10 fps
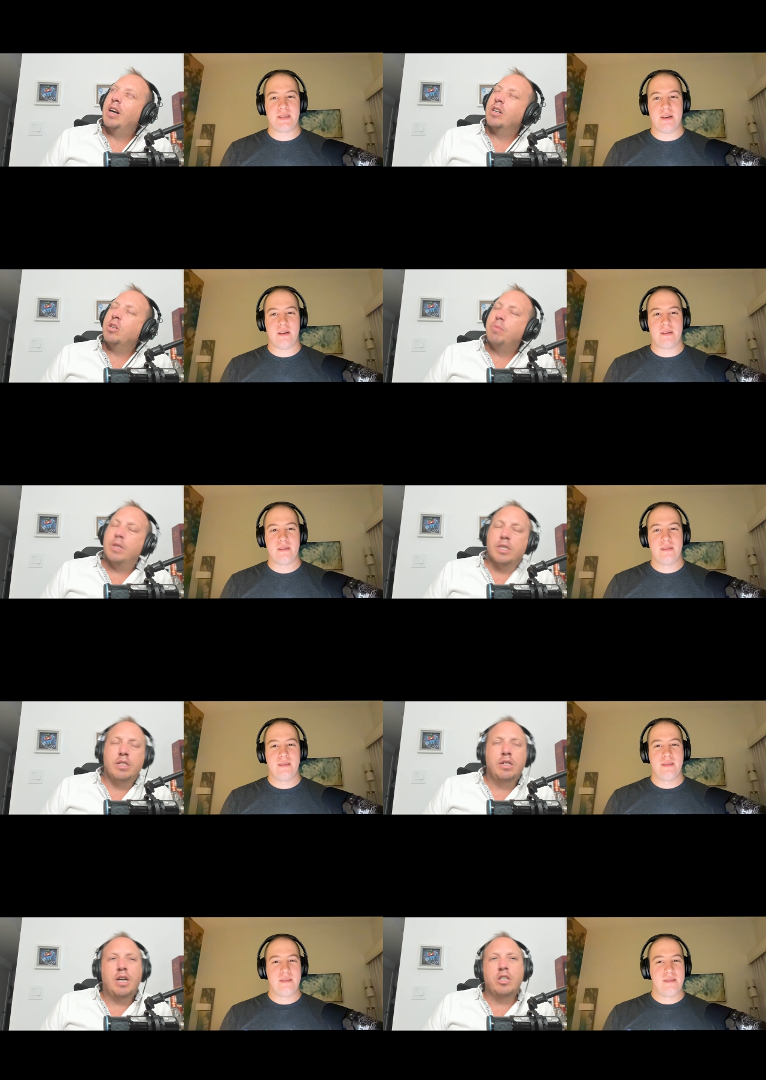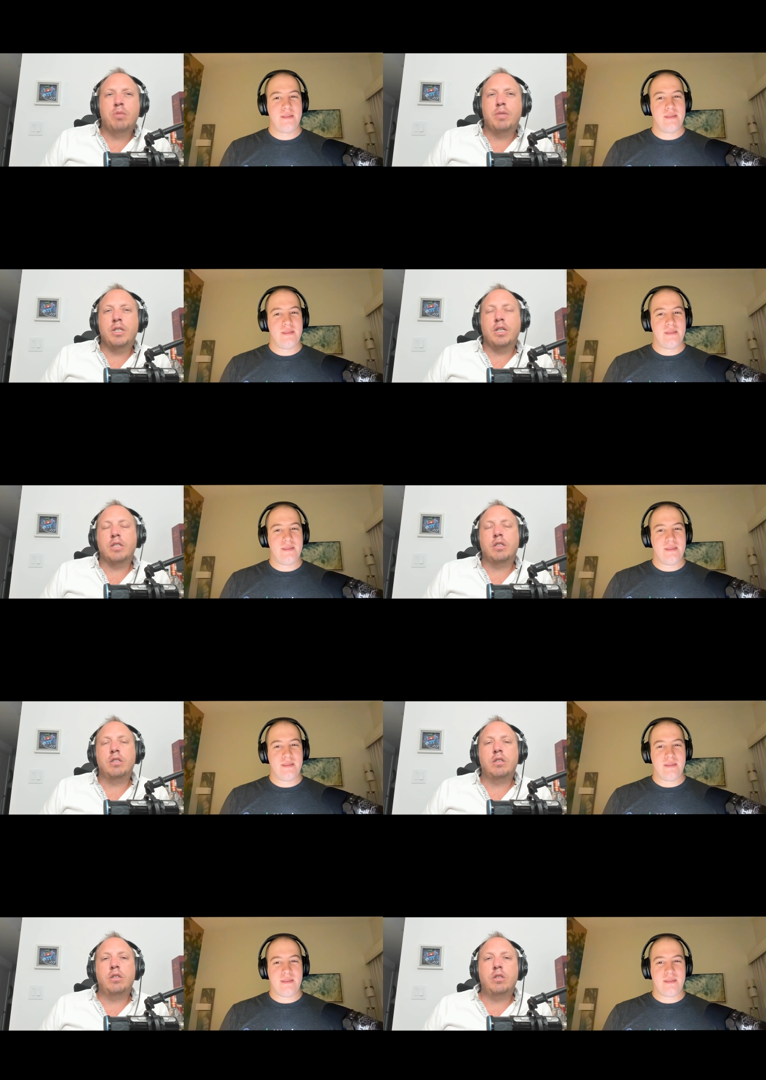Speaker 1: October,
Speaker 2: October 6th is
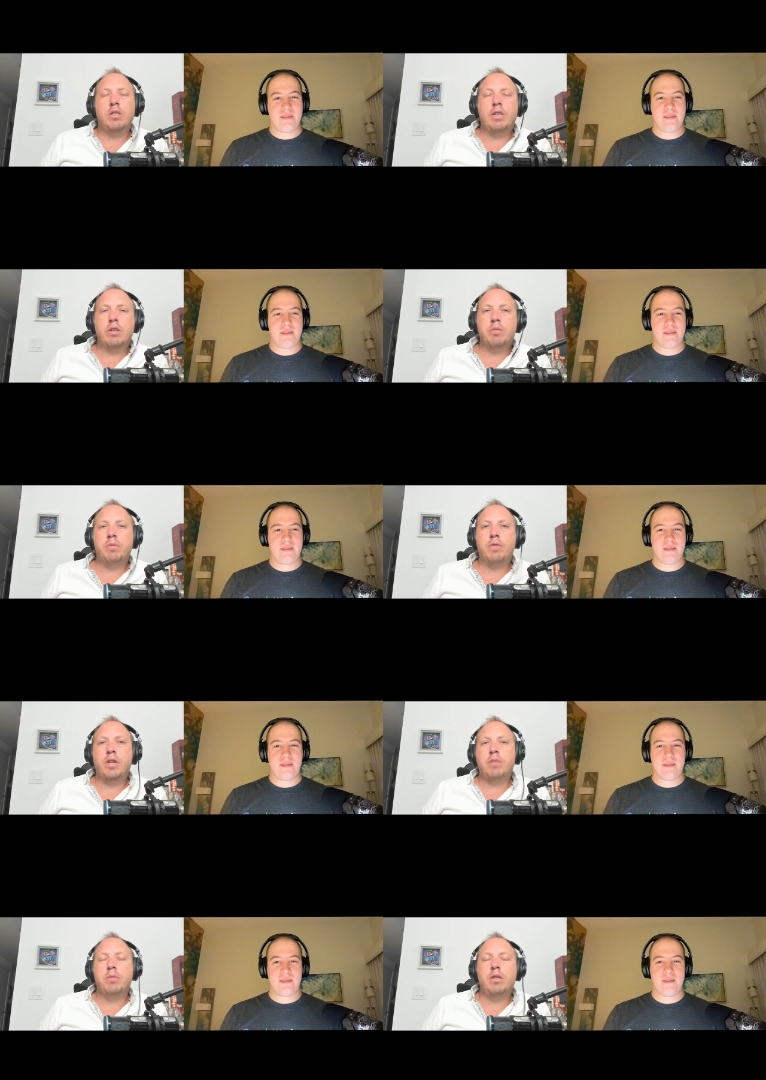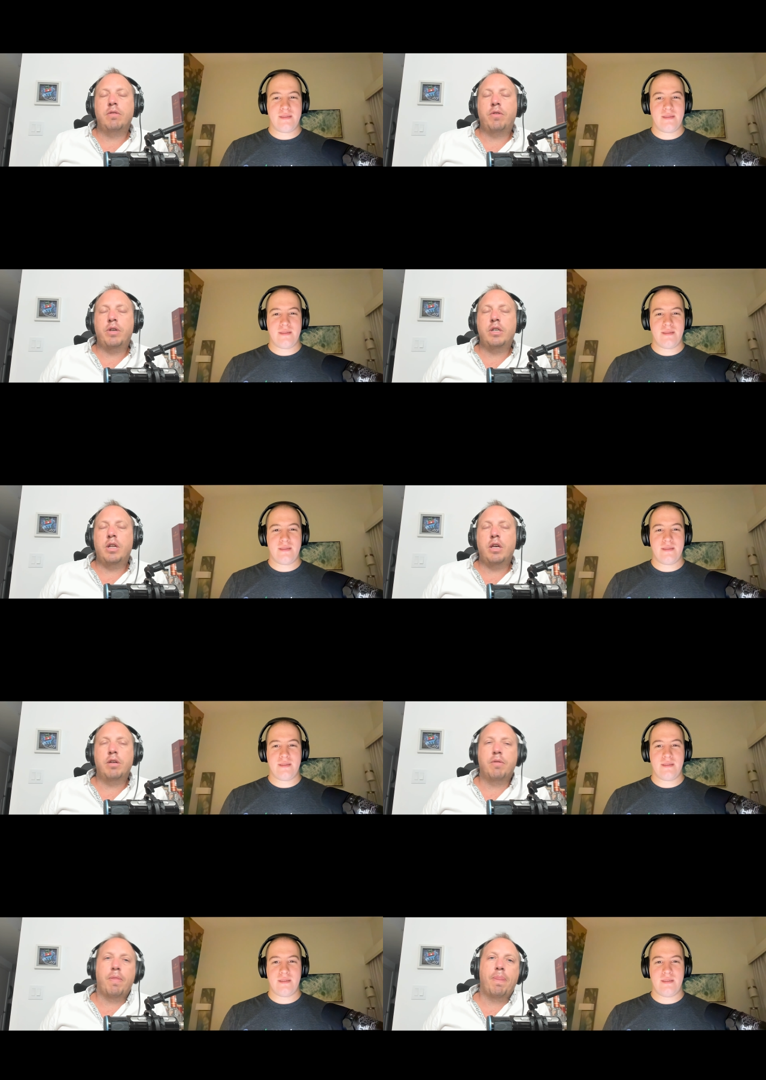the announcement for that, I believe. I read today.
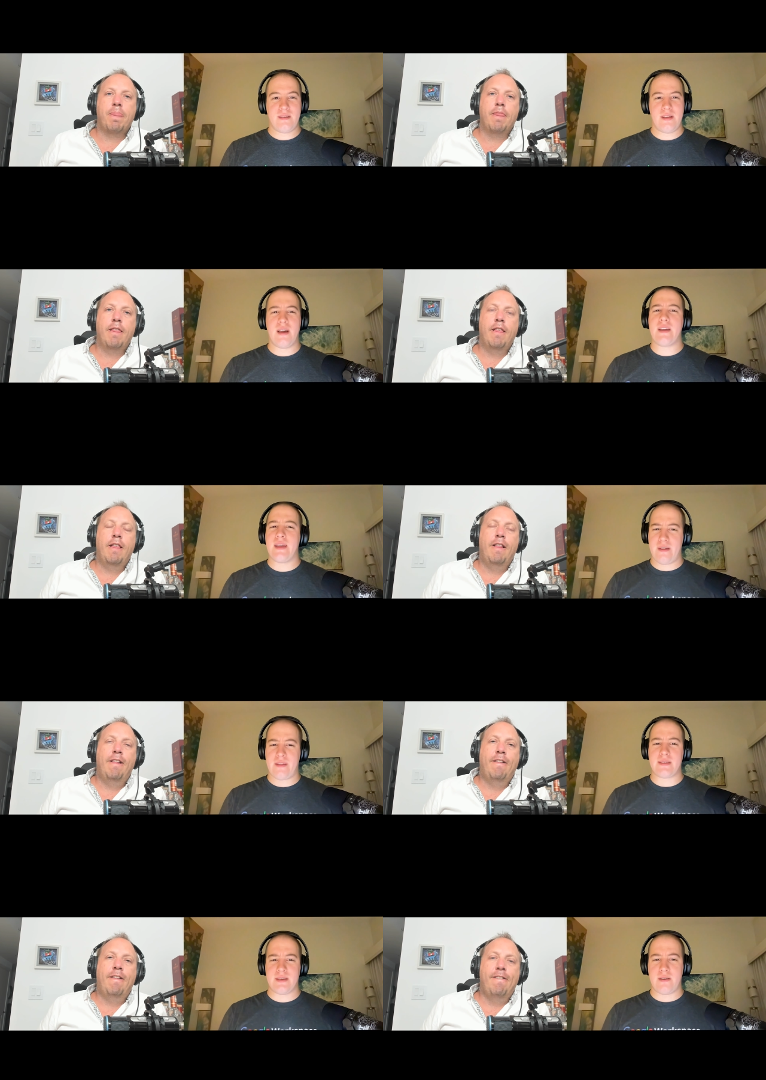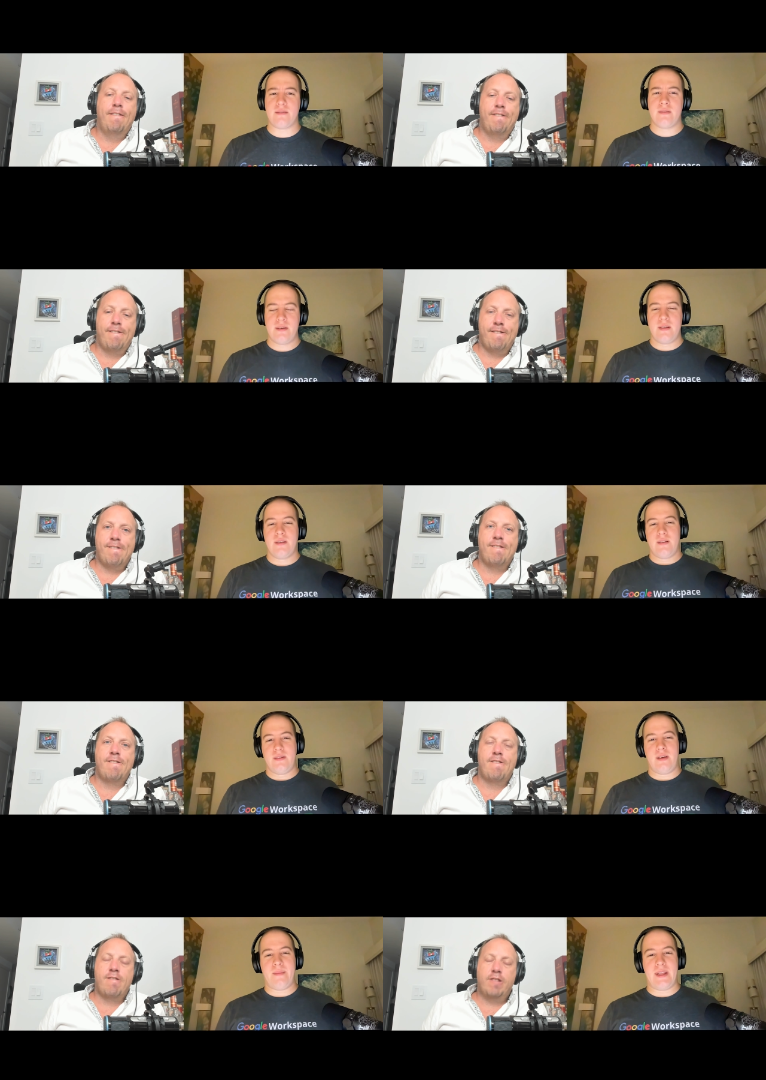
Speaker 1: Yeah, yeah, I think so.
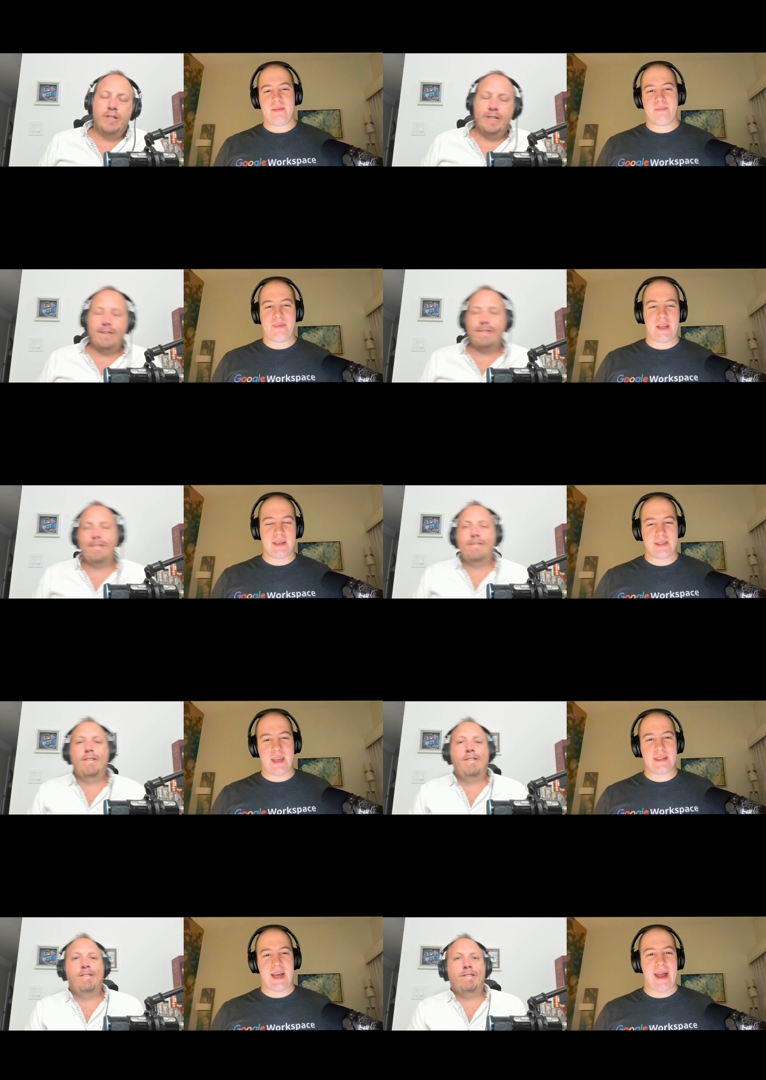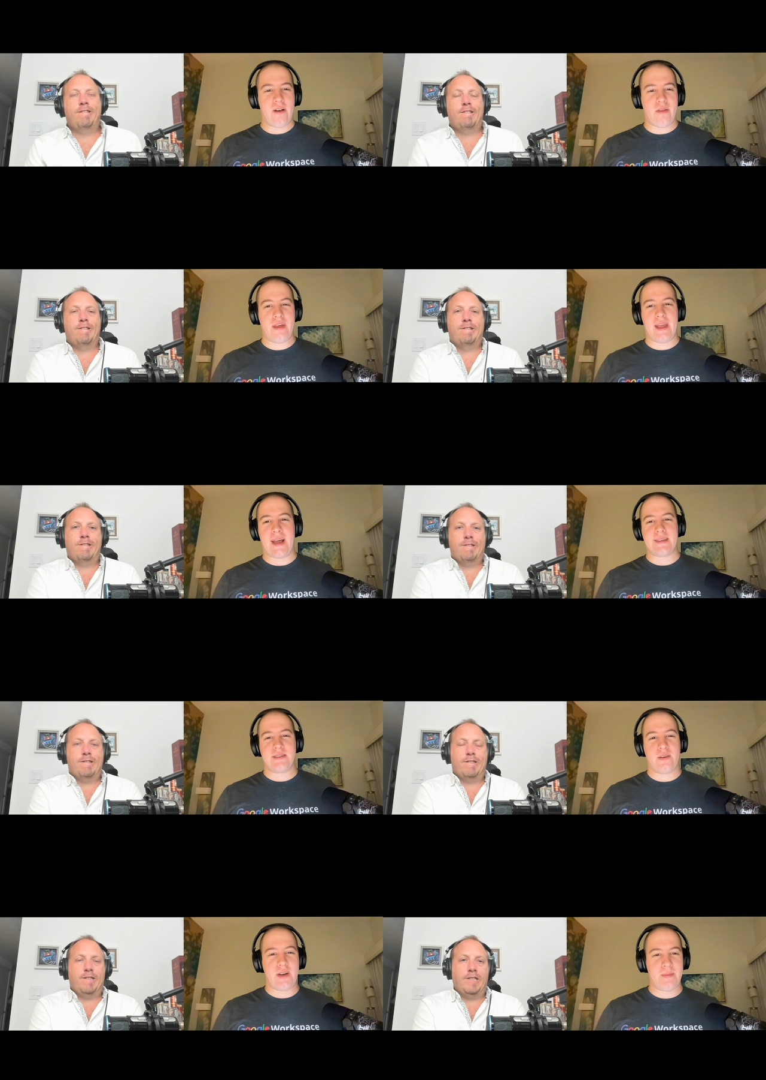I mean, yeah. because the entire thing
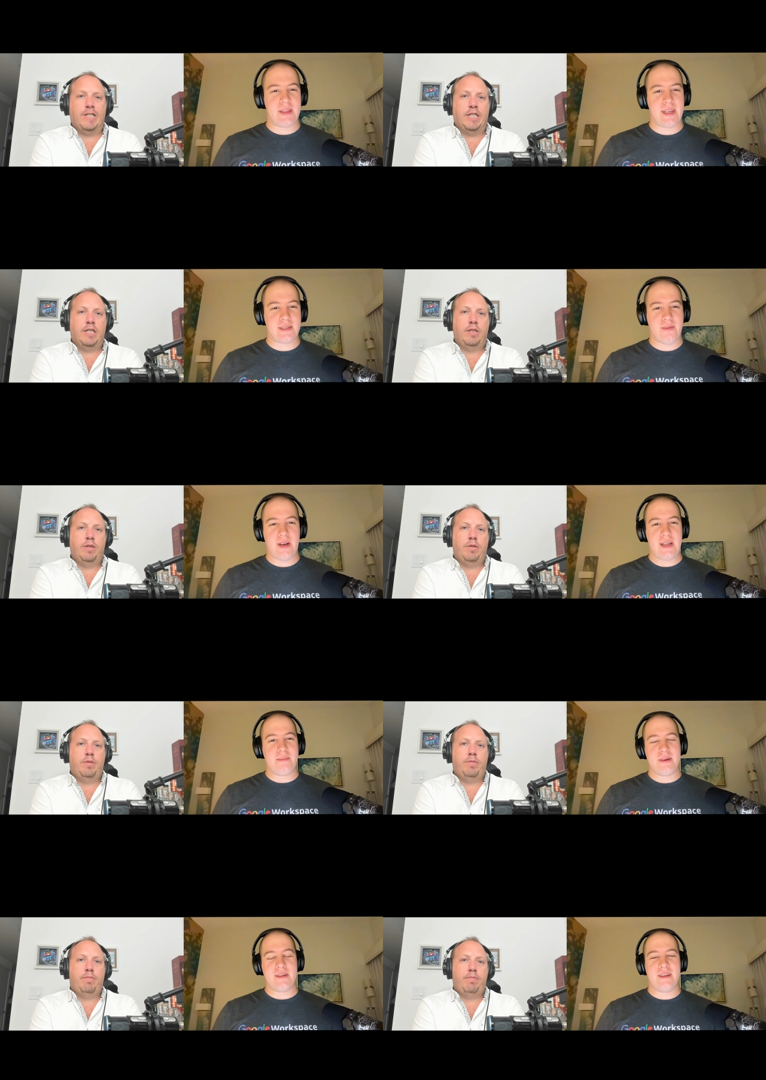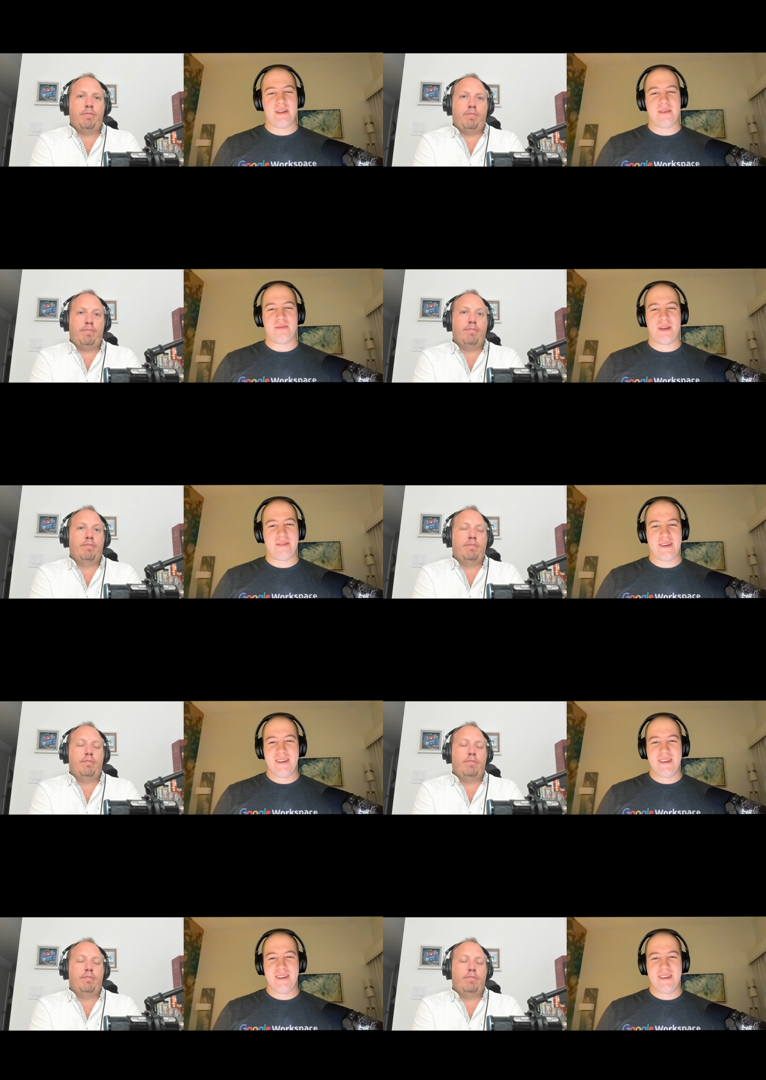hasn't already been leaked already, but you know, whatever.